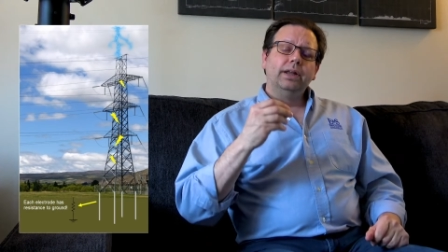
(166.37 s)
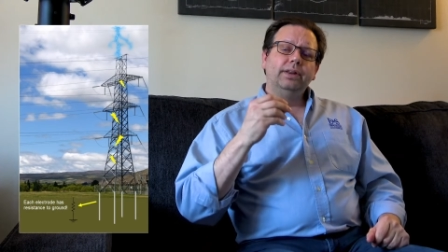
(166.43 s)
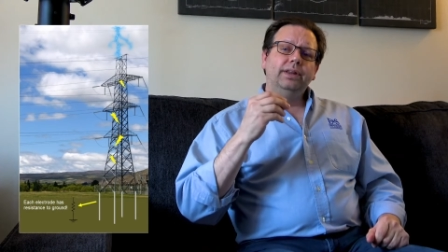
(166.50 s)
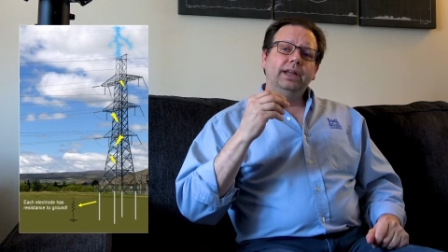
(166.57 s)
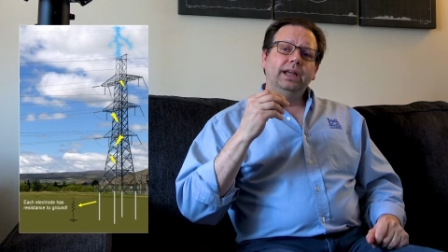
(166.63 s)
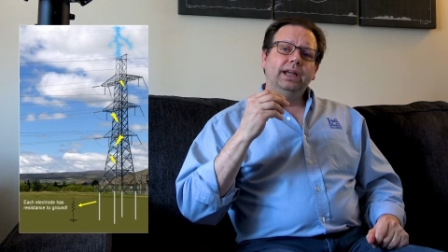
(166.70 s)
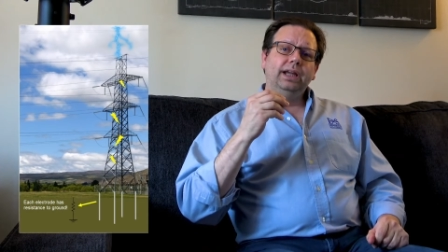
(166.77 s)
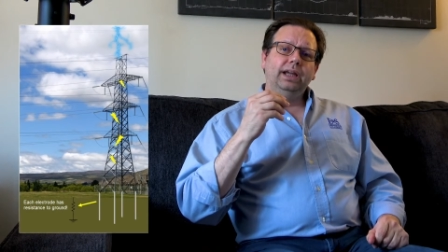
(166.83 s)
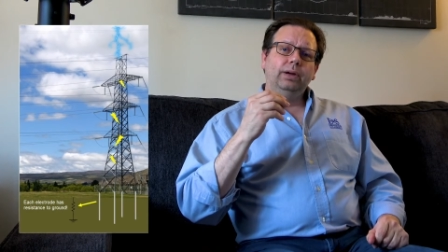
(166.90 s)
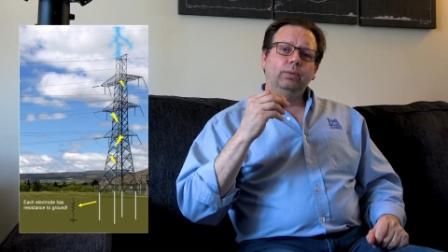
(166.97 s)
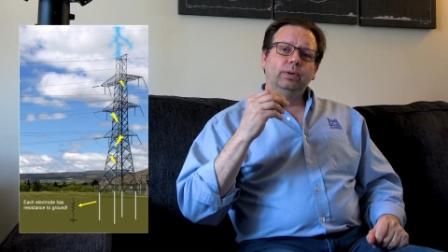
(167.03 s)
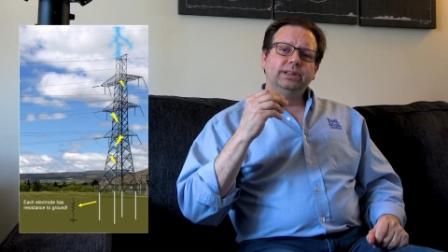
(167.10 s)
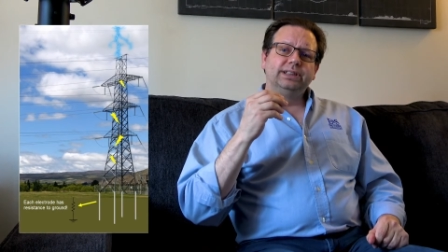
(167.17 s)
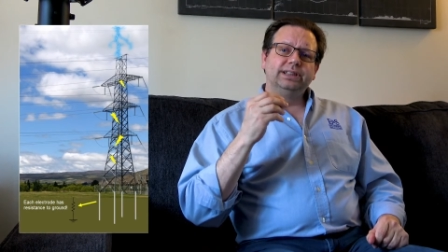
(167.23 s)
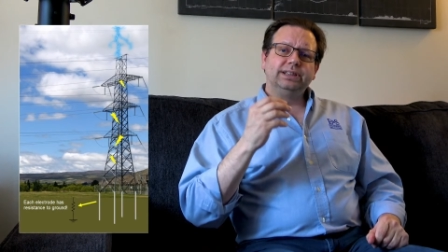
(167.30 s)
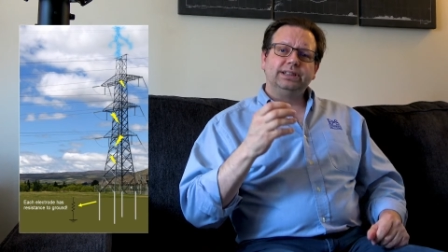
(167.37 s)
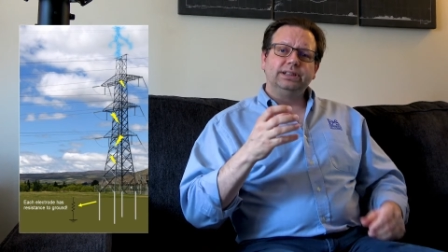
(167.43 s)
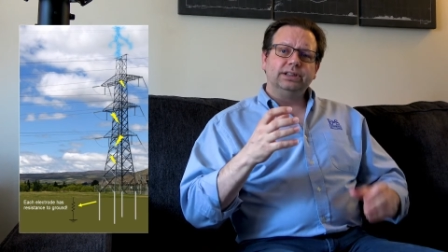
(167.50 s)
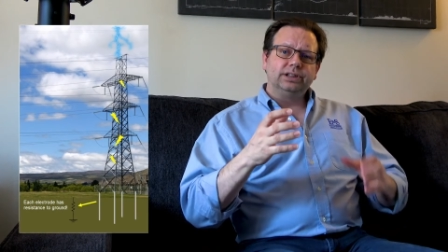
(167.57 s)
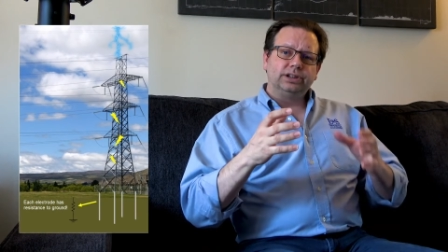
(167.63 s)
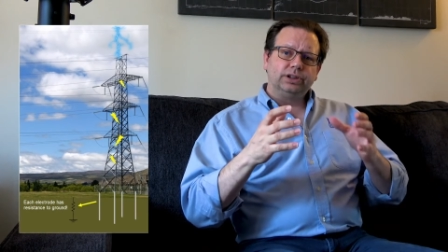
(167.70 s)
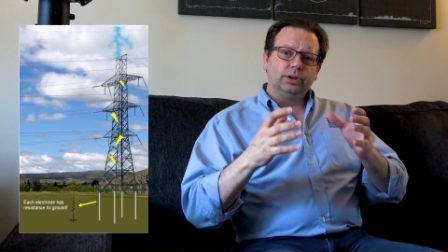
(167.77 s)
The
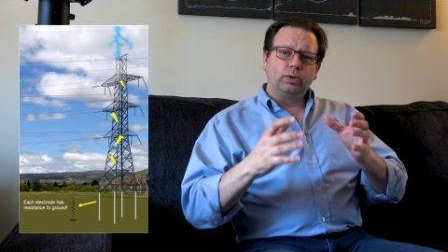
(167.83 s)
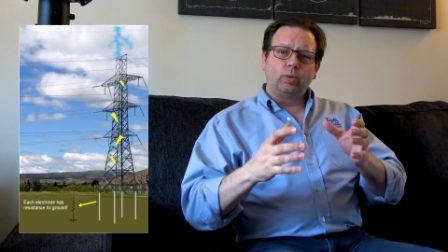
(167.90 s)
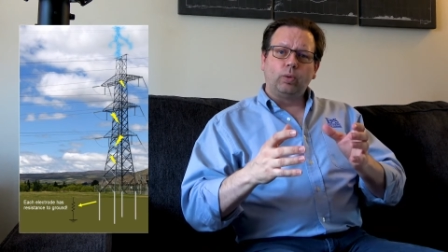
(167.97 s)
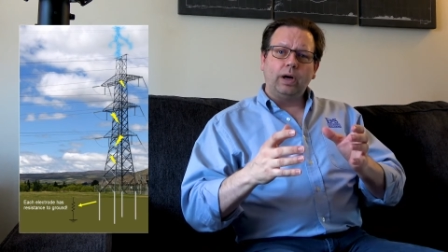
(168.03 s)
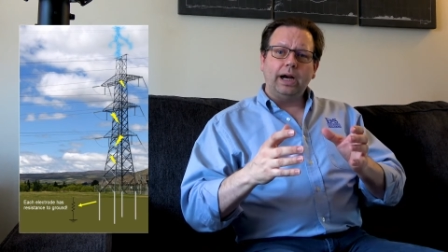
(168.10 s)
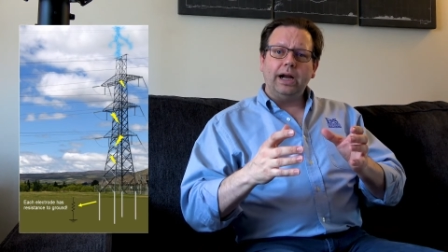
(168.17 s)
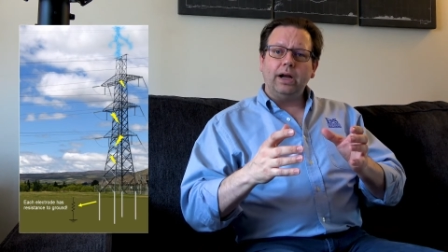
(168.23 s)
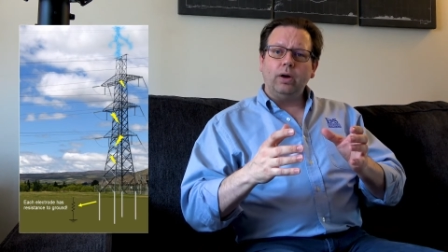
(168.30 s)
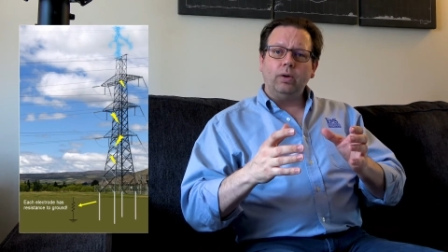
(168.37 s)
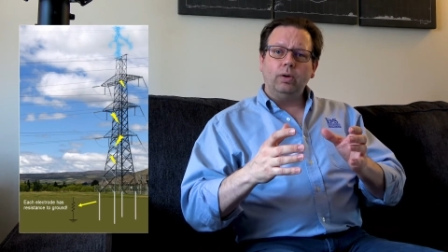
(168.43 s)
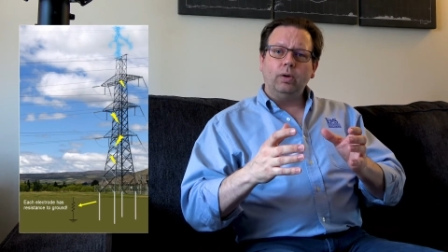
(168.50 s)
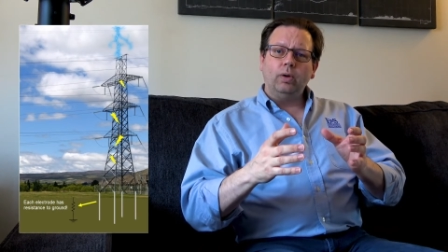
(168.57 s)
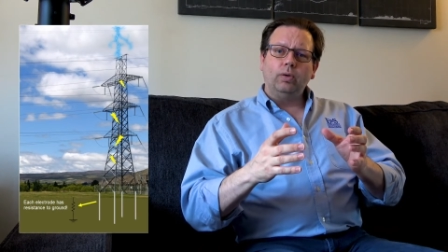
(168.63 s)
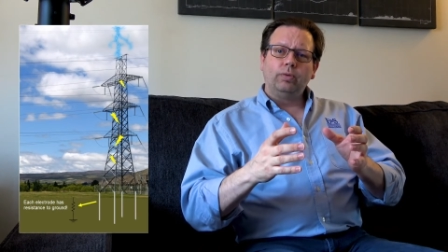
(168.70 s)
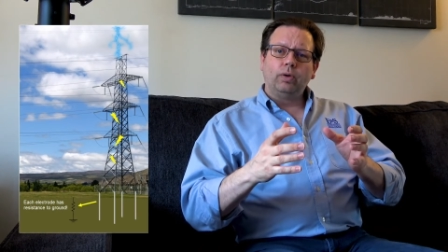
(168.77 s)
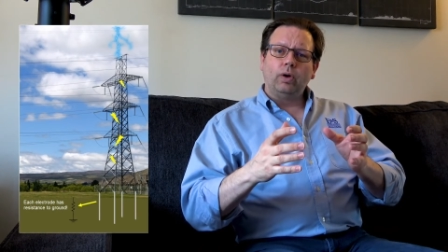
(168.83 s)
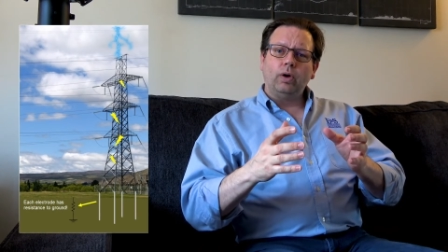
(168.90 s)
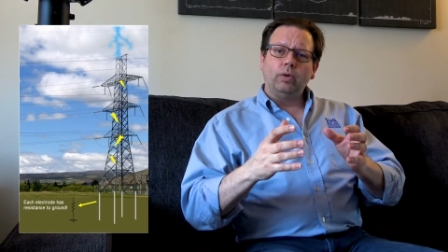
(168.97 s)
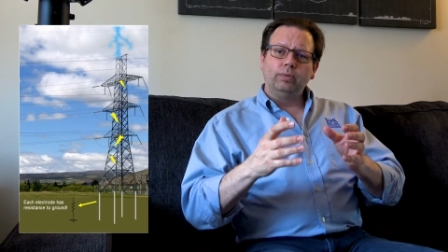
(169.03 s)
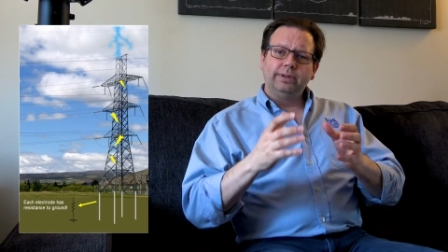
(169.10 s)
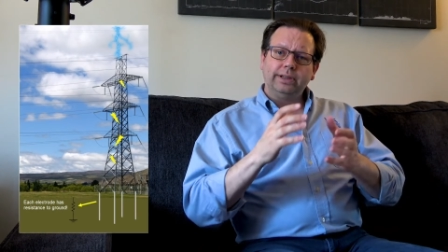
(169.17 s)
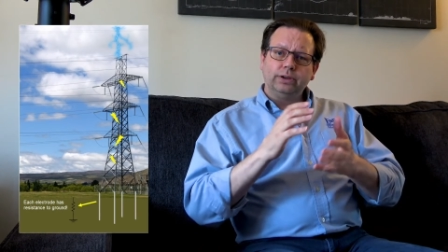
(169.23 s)
resistance to ground
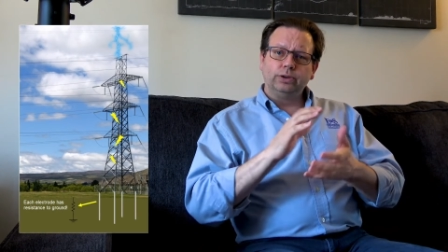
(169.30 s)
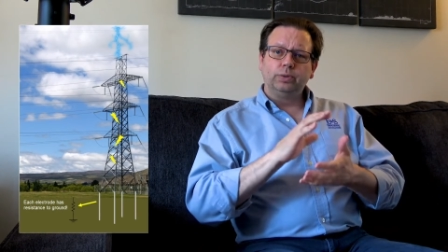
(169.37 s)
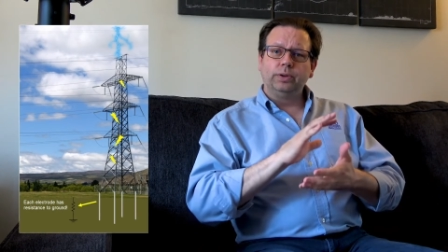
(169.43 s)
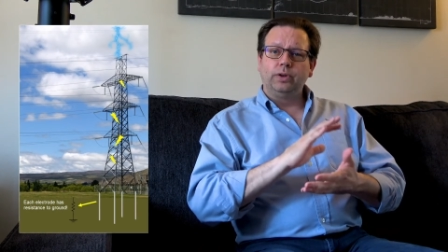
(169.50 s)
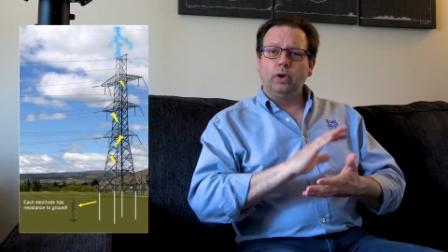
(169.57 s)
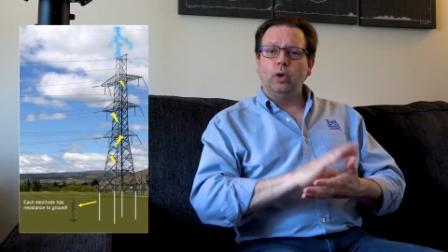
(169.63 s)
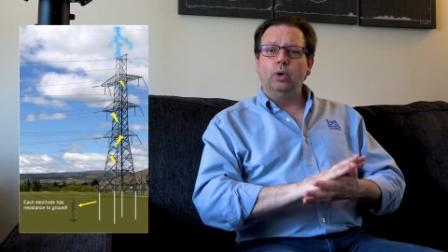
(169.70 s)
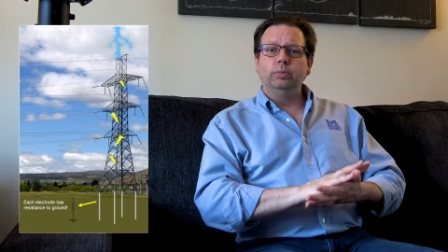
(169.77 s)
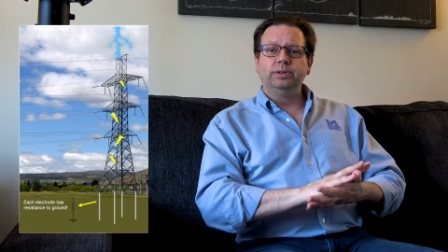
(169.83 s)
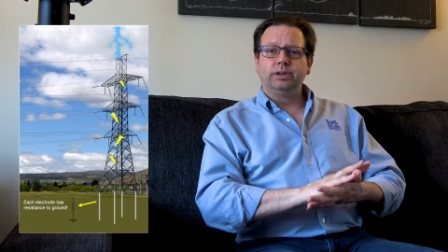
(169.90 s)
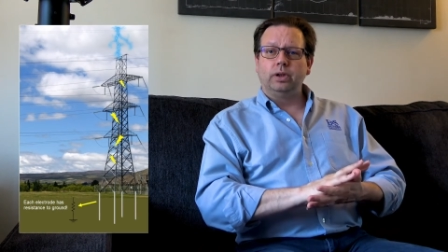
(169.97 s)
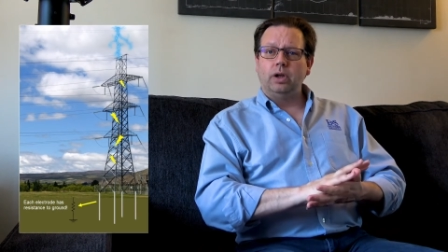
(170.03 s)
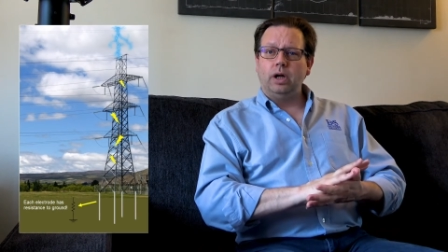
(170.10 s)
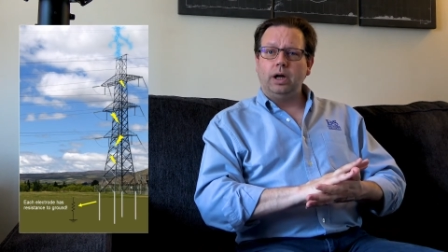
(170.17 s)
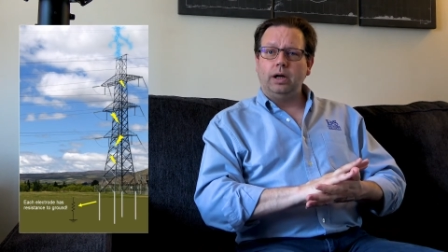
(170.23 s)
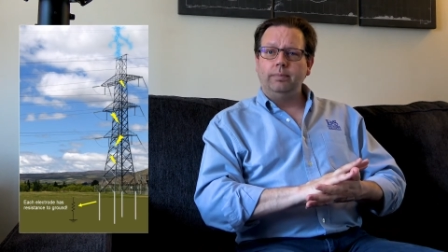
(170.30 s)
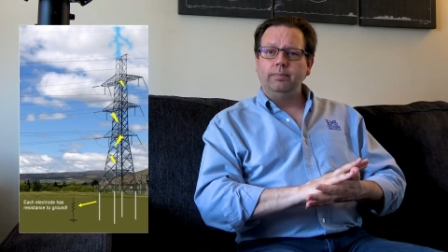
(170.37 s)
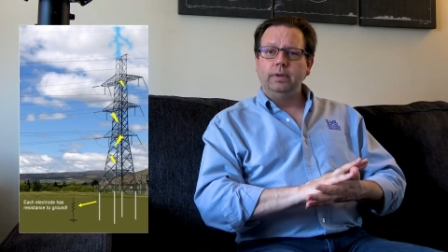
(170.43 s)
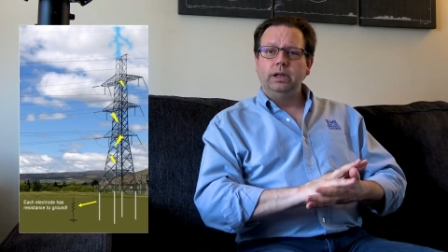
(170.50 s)
overall deals with Ohm's law.